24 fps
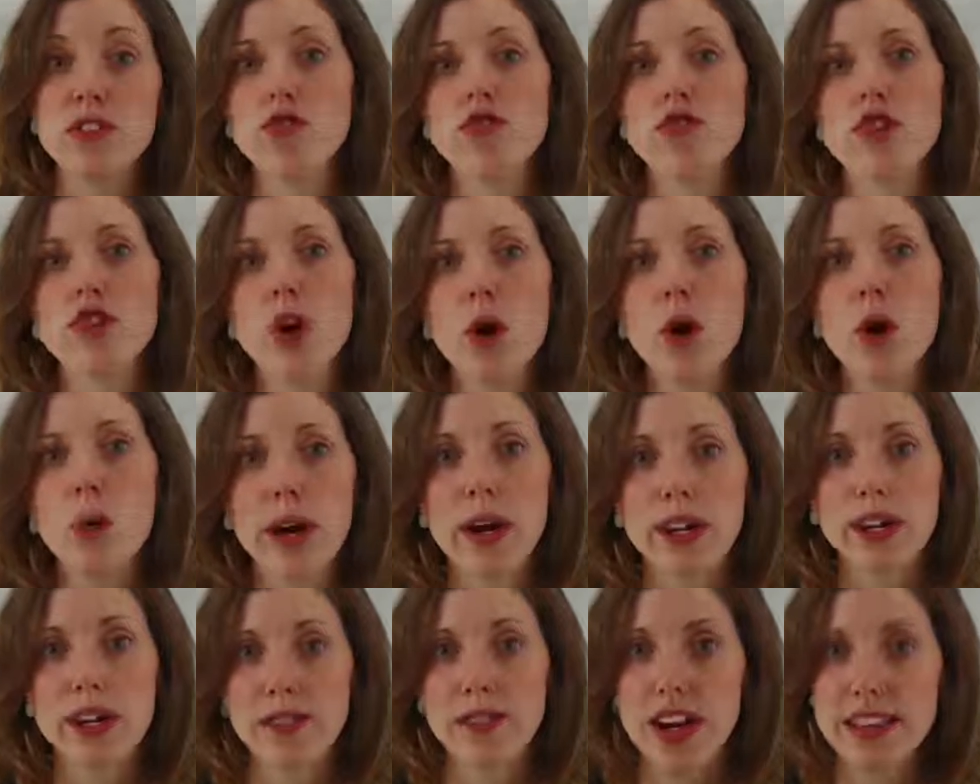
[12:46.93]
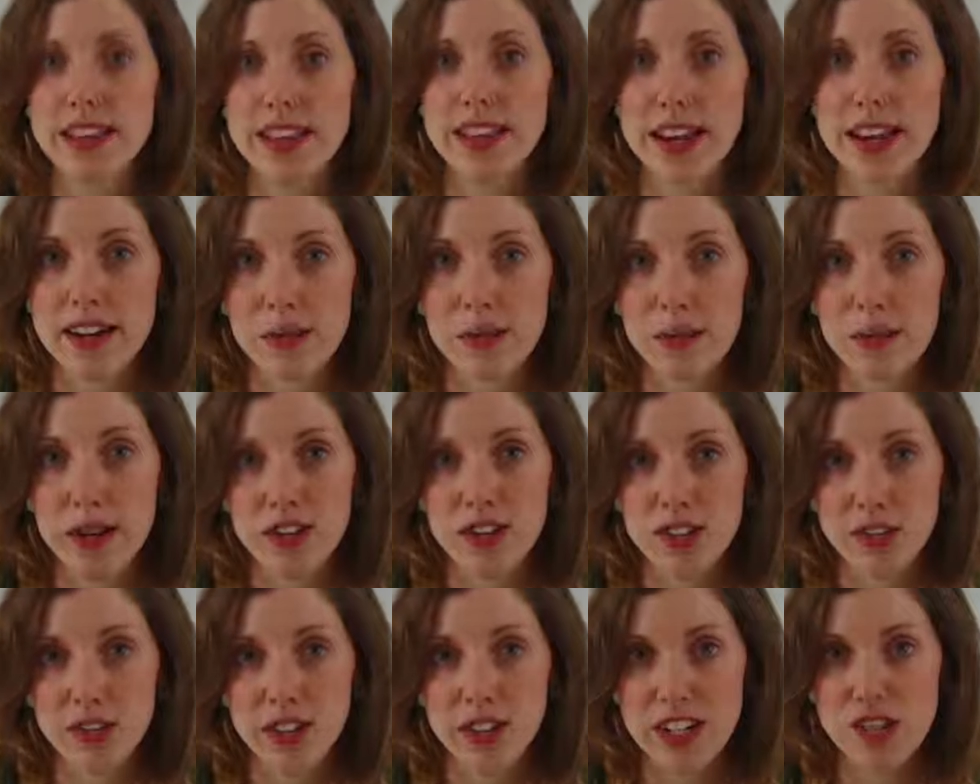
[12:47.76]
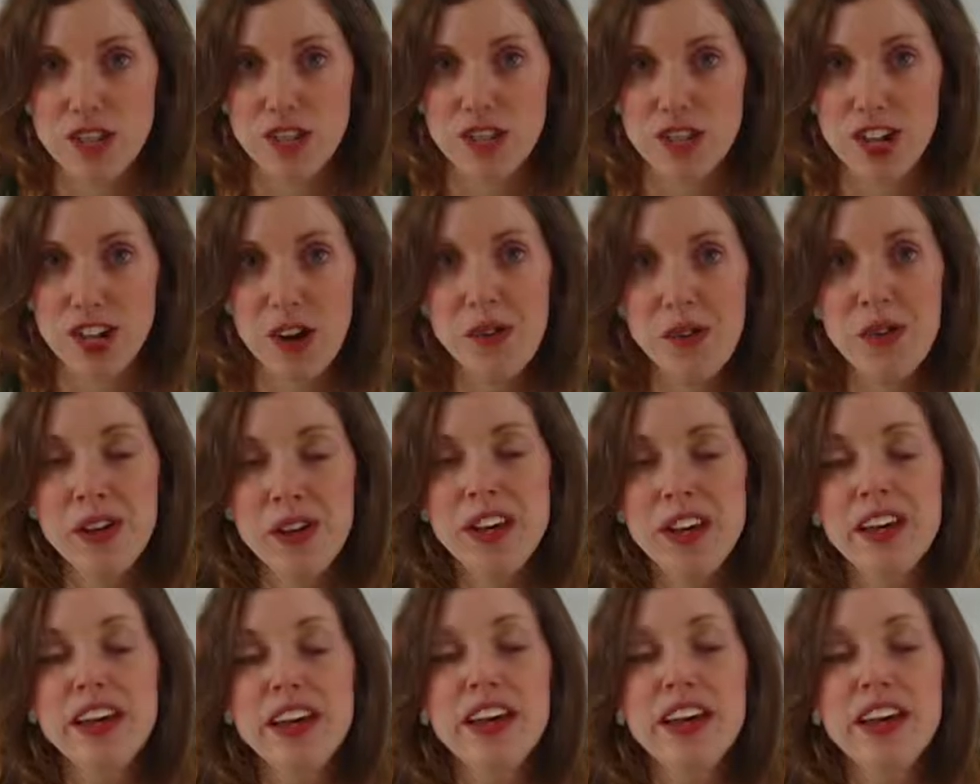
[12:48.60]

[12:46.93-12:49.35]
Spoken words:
There's no way to write that number as a ratio.